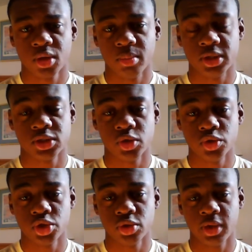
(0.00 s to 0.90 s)
my
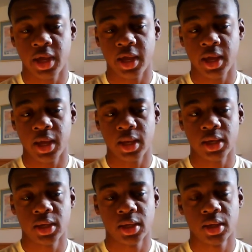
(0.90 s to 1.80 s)
social,
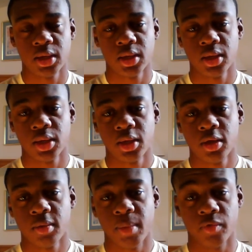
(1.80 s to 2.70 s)
and
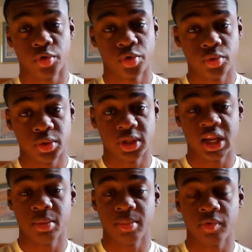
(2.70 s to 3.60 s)
my recruiter, the
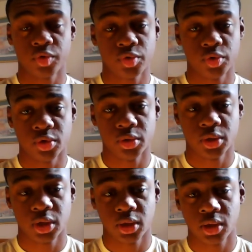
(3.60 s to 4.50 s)
name of my recruiter,
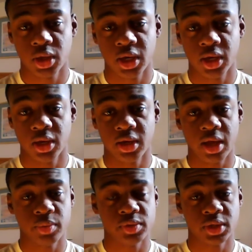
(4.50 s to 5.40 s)
and
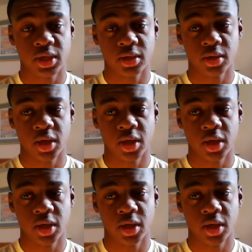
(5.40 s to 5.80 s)
that was it.